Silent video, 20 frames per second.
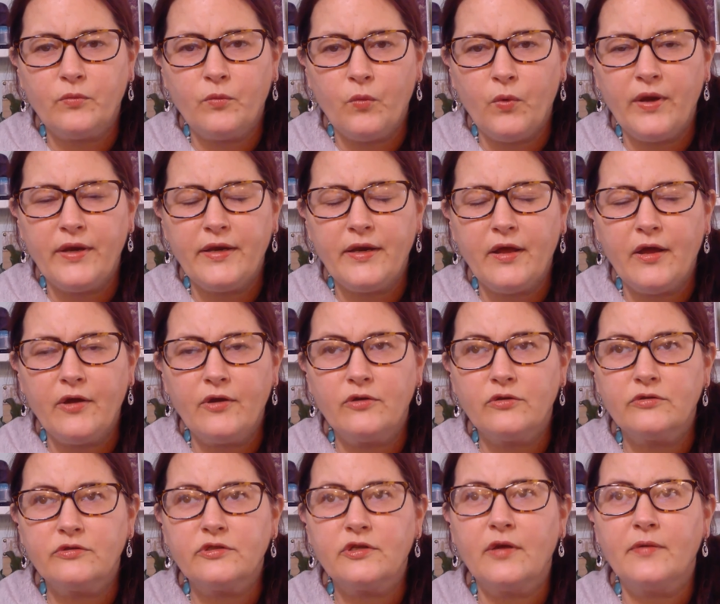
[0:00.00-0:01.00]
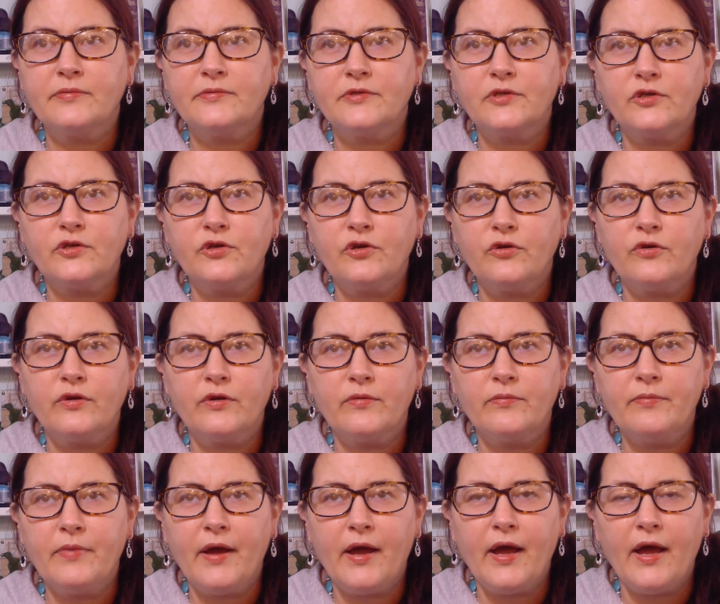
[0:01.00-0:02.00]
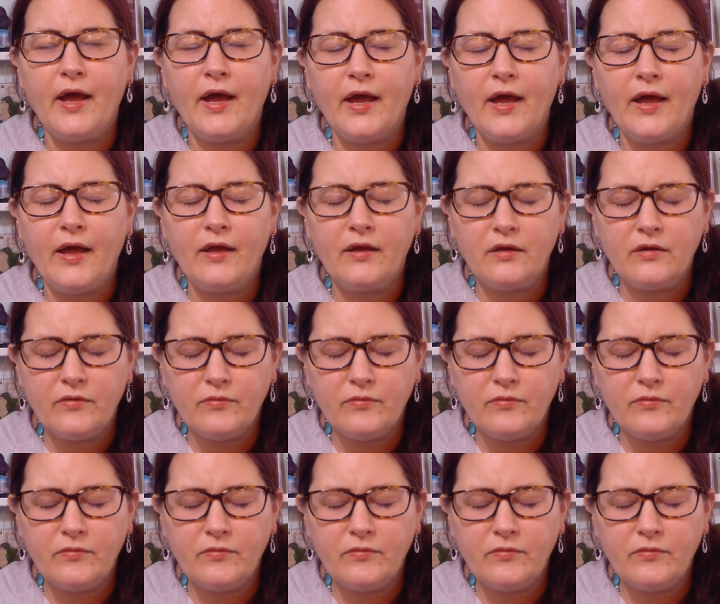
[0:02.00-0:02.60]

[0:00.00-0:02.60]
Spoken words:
windows substituted by